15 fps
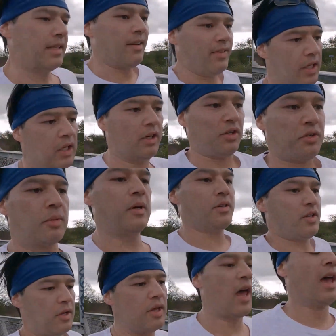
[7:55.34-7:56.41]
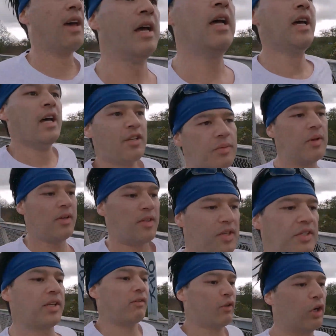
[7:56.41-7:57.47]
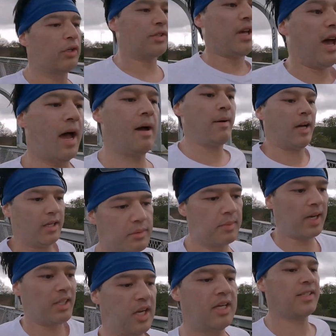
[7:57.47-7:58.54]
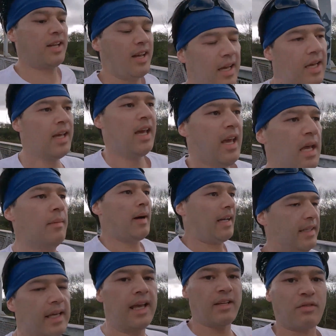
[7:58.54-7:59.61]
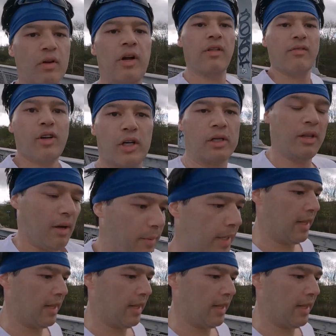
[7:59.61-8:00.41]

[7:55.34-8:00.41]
definitely not as smooth as the road to Carmack as Manchester, but I did get to run the road a little